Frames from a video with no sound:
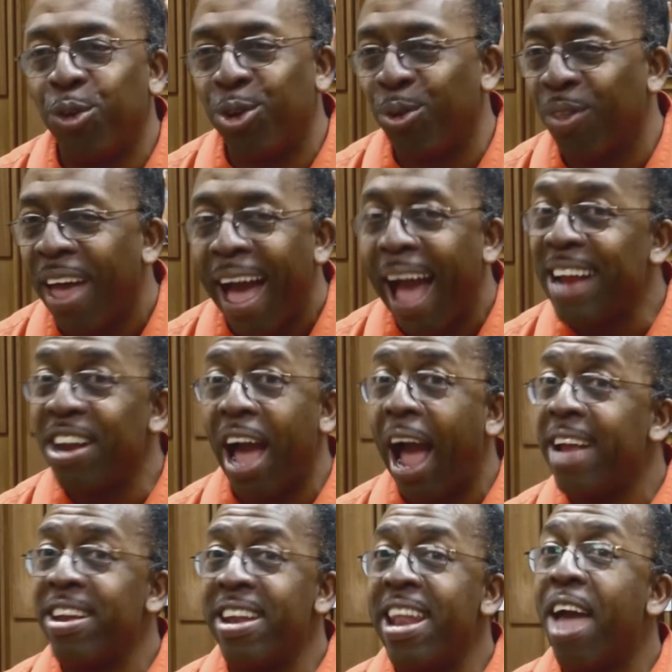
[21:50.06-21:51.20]
that. I
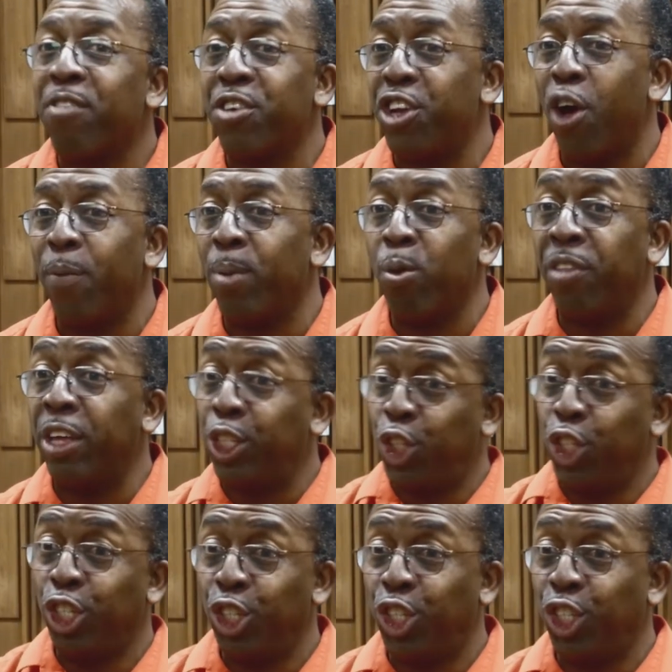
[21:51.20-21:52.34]
never tell people what they
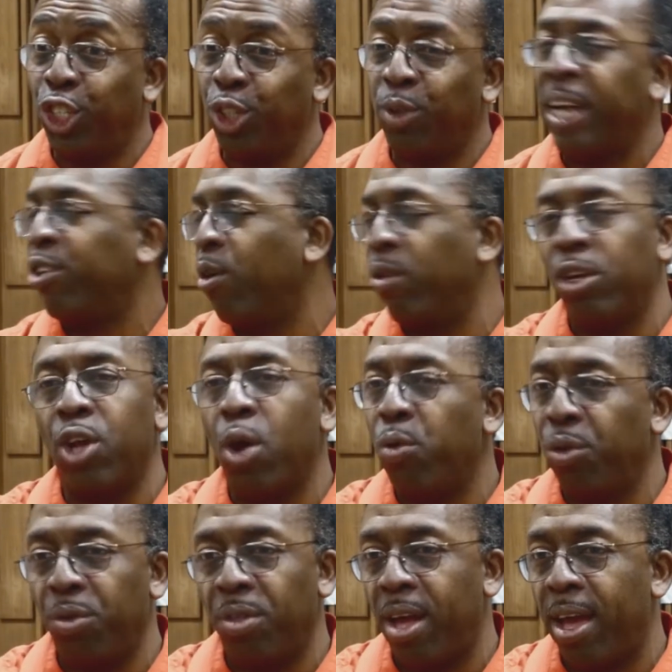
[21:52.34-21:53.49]
should and shouldn't do. I told her, don't
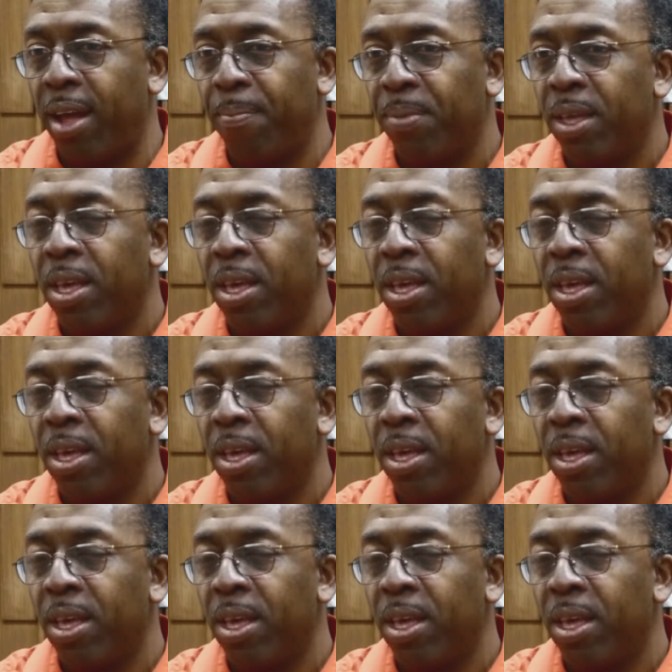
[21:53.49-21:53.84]
do that.